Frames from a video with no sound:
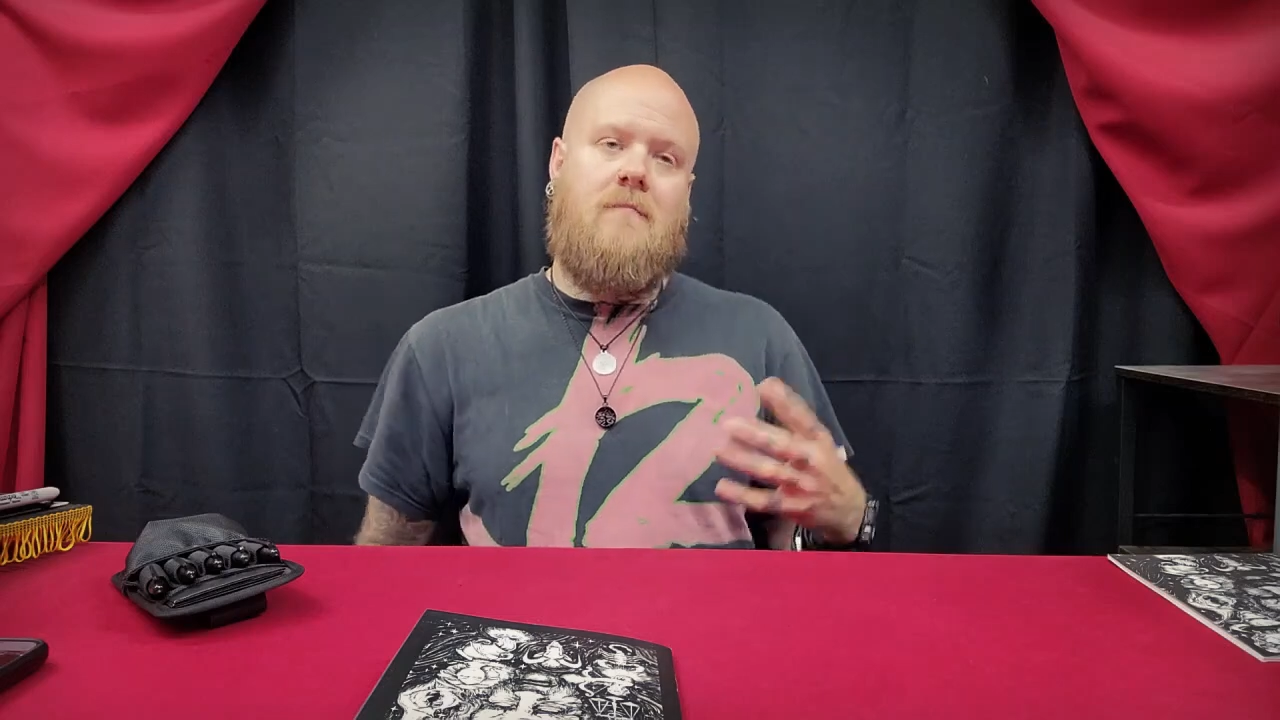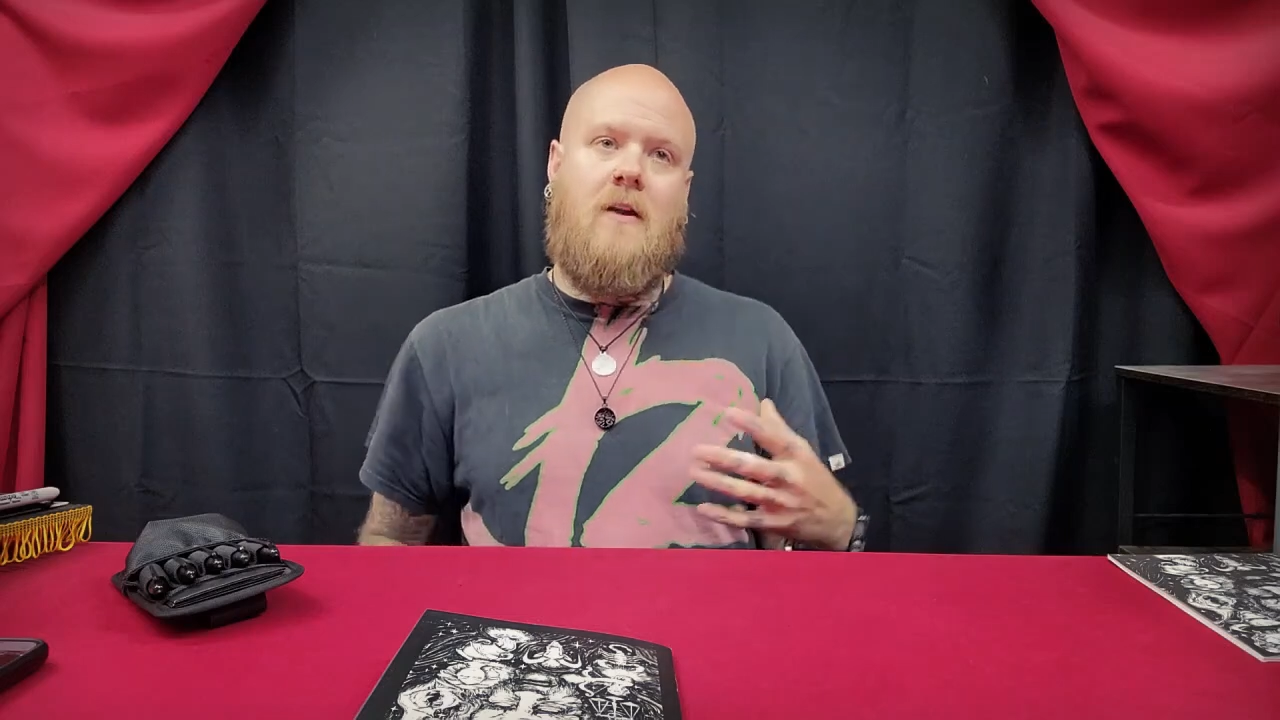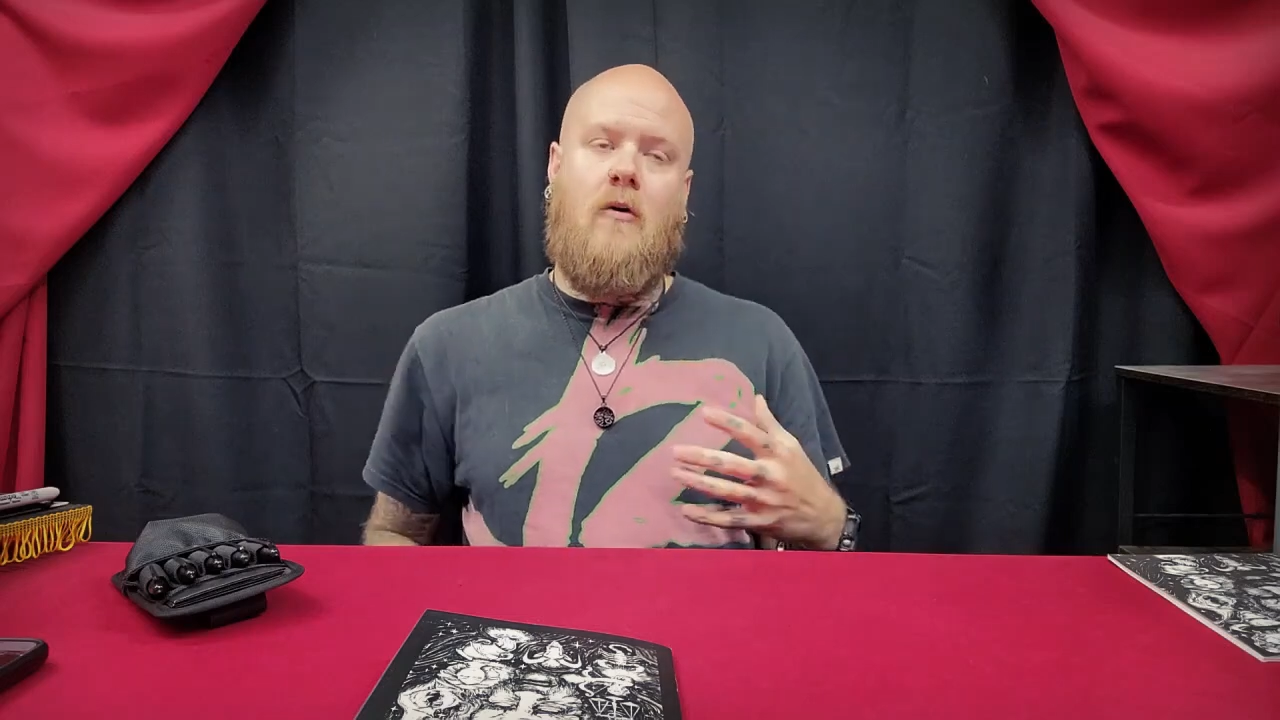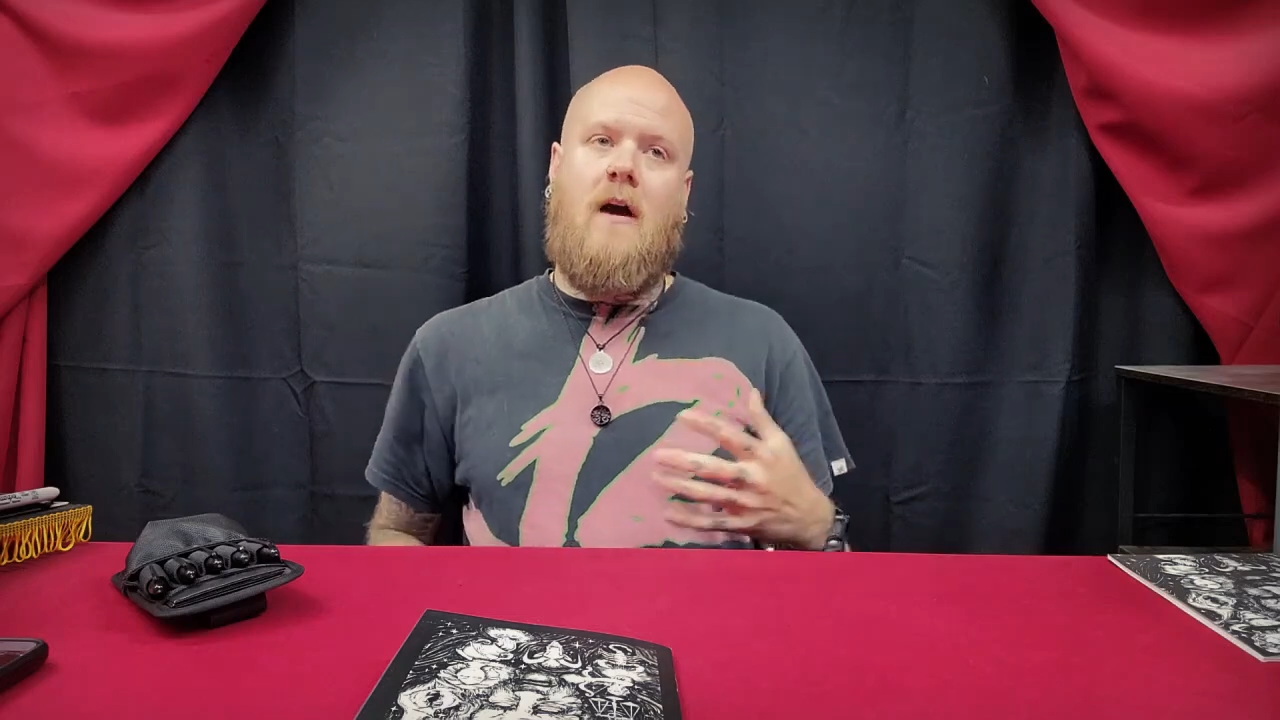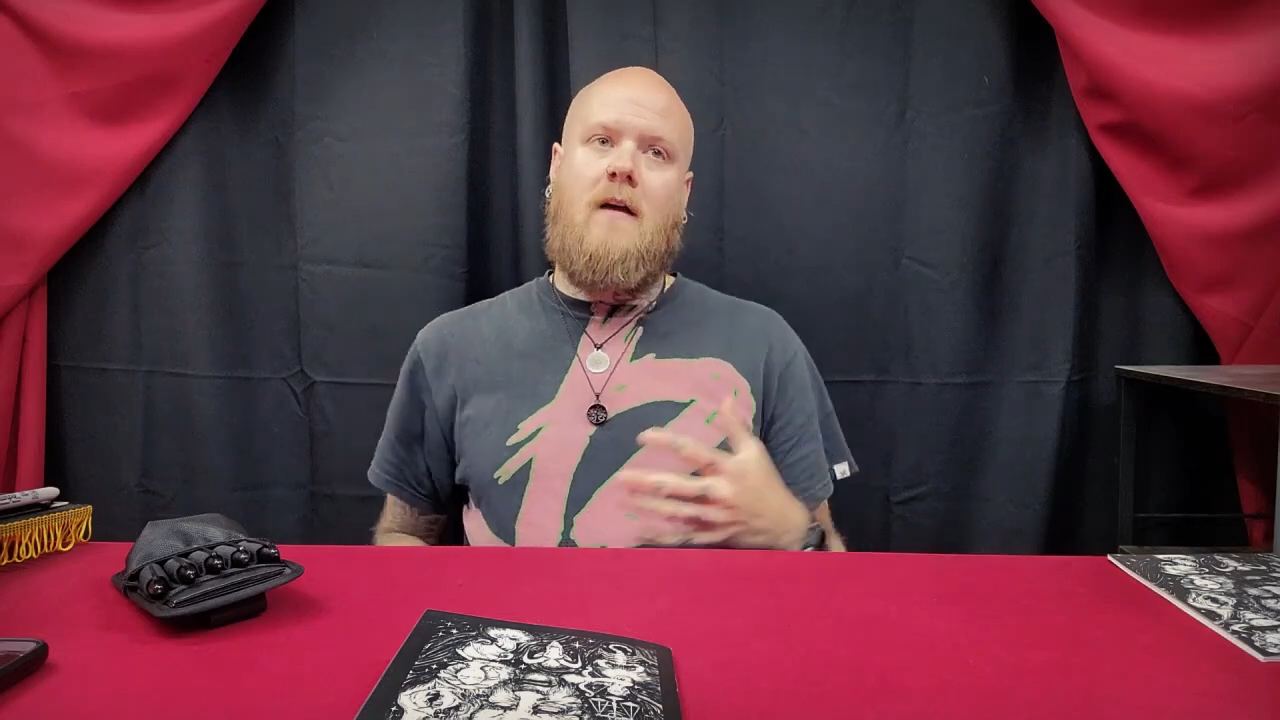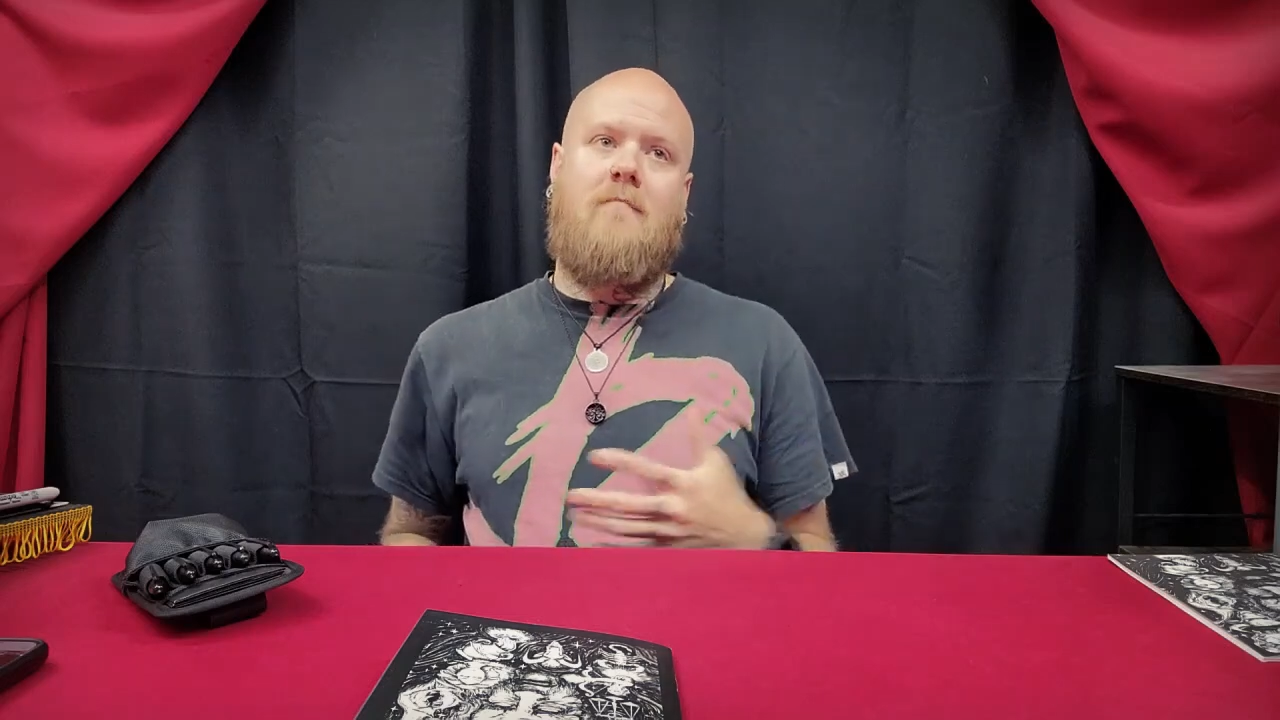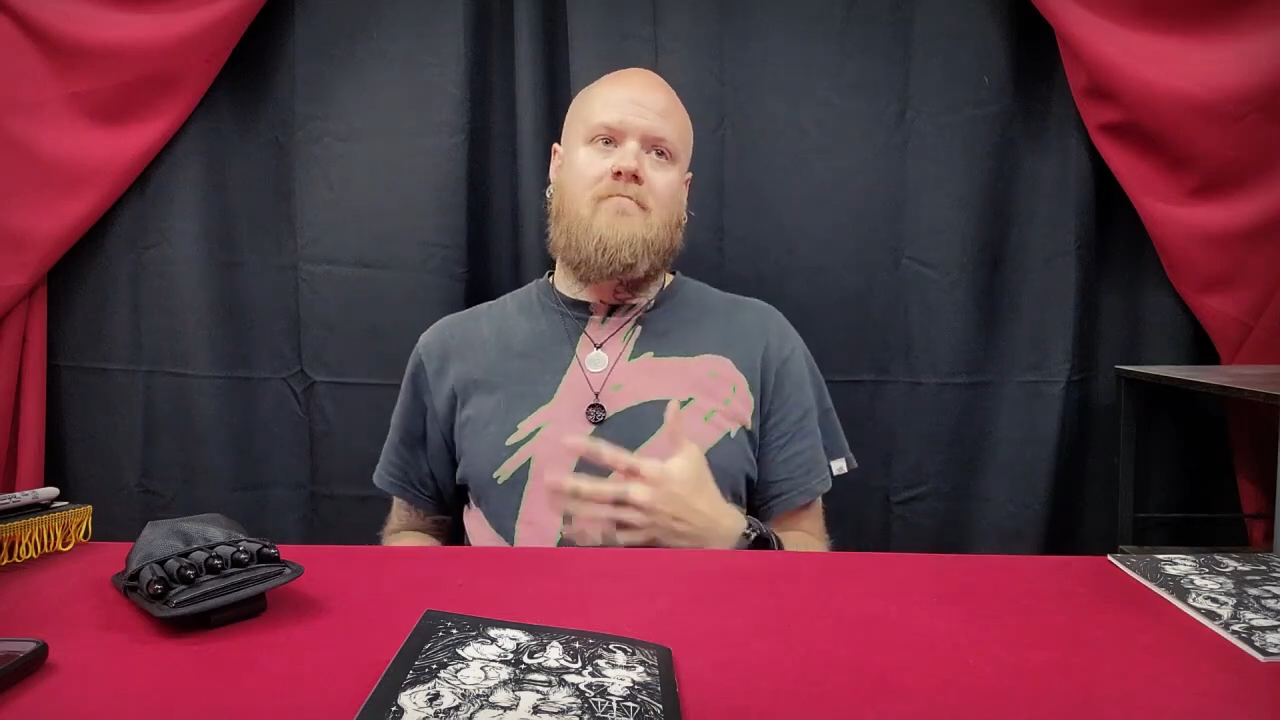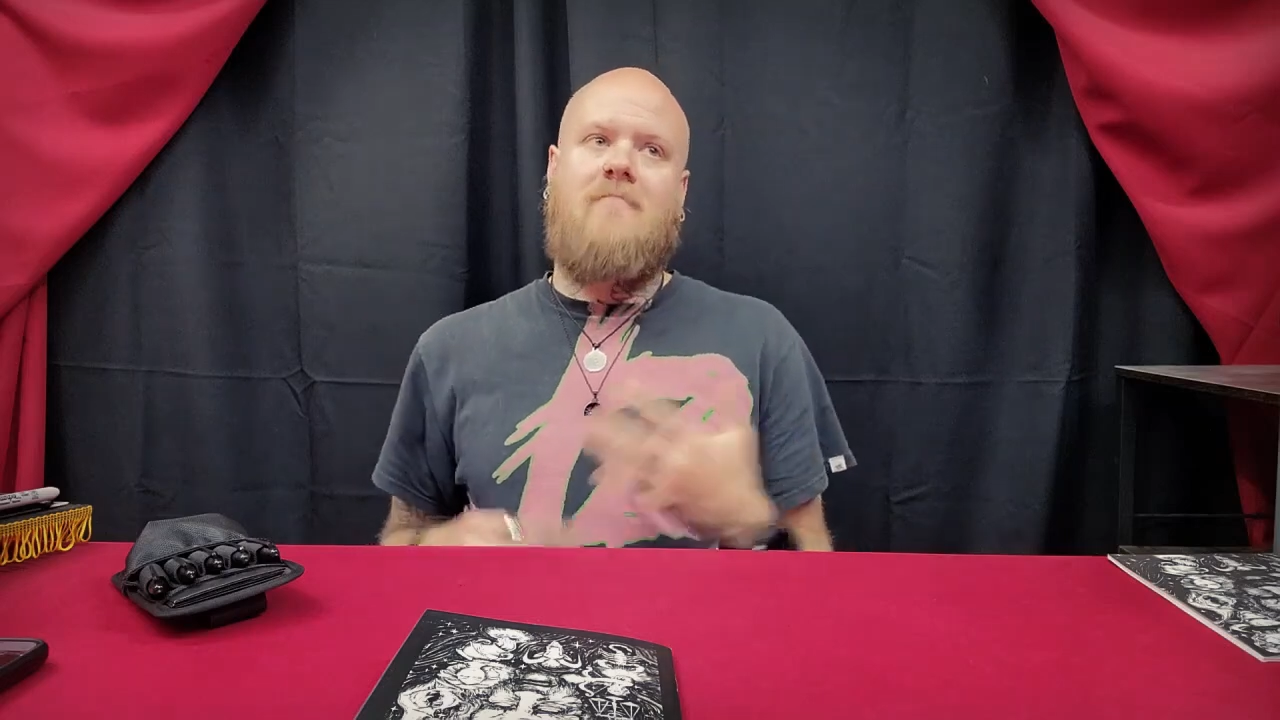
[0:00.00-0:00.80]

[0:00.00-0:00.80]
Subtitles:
I